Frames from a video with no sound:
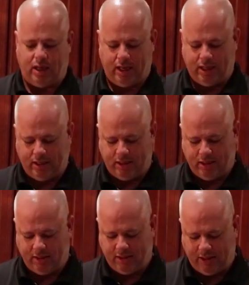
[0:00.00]
and
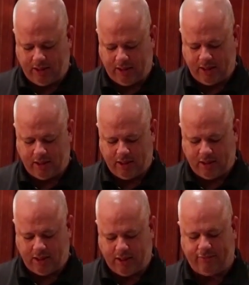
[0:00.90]
the
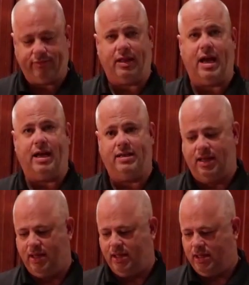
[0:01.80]
flat.
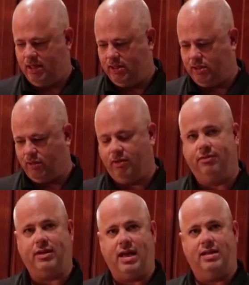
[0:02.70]
And so the
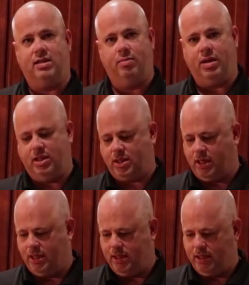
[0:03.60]
flat is the base
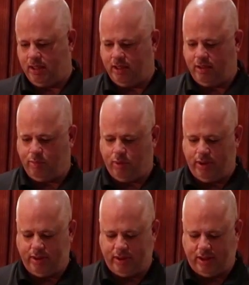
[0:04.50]
cut and the
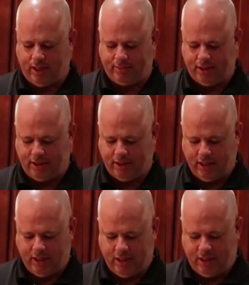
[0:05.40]
point is the top cut.
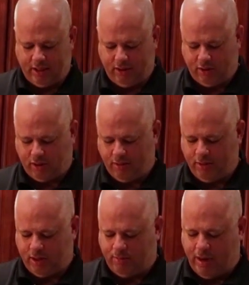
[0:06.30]
And as you trim
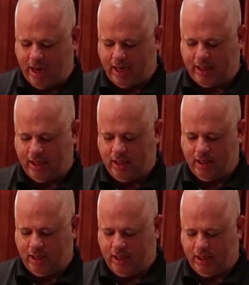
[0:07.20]
this back,
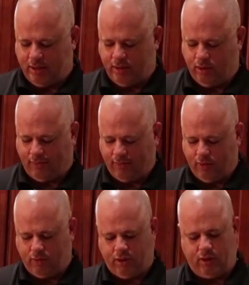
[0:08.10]

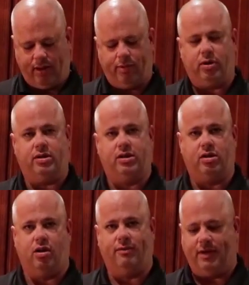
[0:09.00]
you come across this
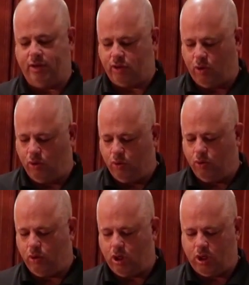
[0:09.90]
hard fat. There's a
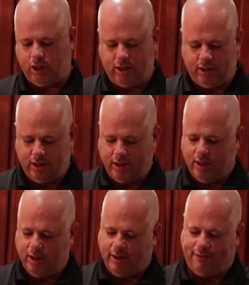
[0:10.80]
whole heart,
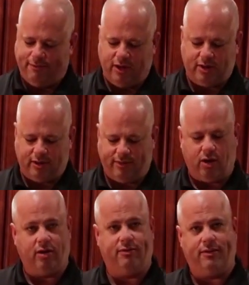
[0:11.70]
a fist of
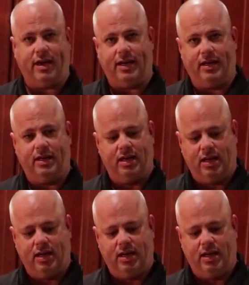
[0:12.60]
hard fat